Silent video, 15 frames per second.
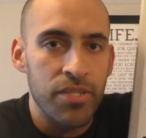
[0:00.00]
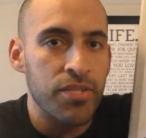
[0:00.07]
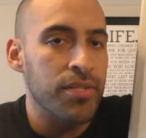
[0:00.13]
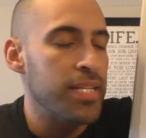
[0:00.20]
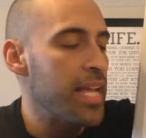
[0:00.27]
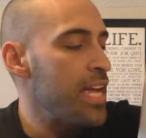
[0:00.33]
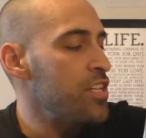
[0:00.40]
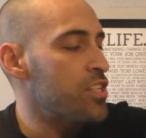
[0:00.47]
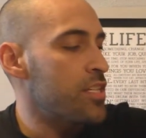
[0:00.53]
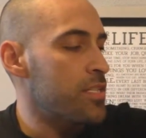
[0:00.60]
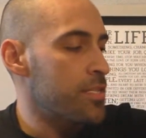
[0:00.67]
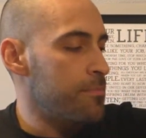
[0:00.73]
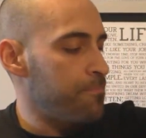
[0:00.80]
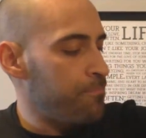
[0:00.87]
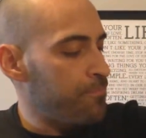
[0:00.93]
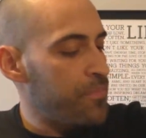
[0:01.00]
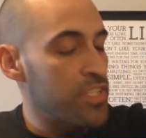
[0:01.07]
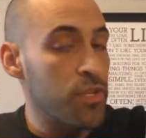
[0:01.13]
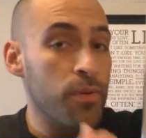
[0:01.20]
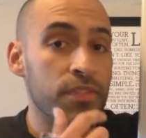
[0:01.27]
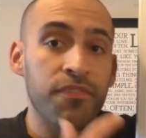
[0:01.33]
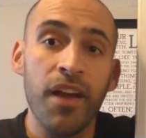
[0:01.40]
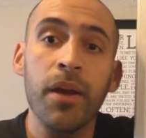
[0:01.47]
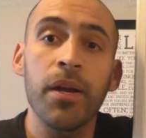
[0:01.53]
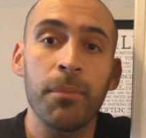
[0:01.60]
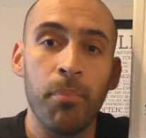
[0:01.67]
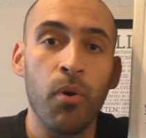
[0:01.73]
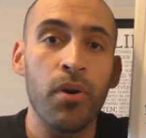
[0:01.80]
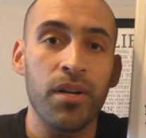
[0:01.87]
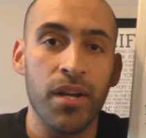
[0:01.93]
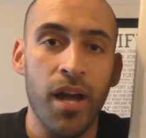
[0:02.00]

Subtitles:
to the agents. So it's very important,